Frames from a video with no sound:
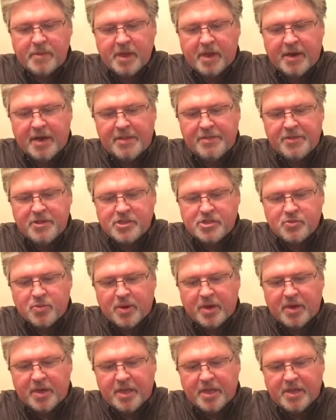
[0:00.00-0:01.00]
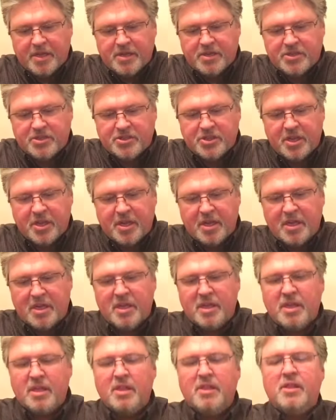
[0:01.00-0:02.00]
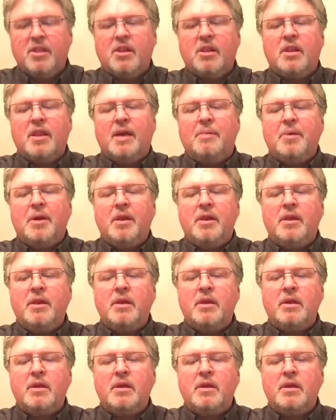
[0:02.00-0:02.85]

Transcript: All right, this one is the lemon.